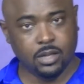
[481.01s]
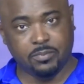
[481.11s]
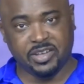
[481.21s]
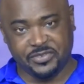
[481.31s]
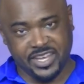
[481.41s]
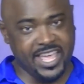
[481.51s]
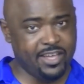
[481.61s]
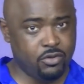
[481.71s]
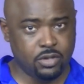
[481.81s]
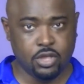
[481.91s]
But for
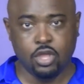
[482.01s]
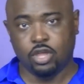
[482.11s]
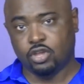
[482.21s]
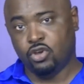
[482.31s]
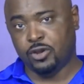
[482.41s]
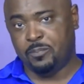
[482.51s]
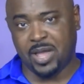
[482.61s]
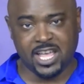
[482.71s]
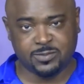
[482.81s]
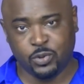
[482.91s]
now, go to
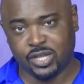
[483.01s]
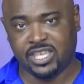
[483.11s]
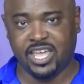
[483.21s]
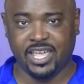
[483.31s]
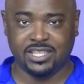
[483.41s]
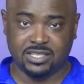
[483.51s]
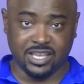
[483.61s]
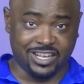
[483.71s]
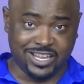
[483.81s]
passport kings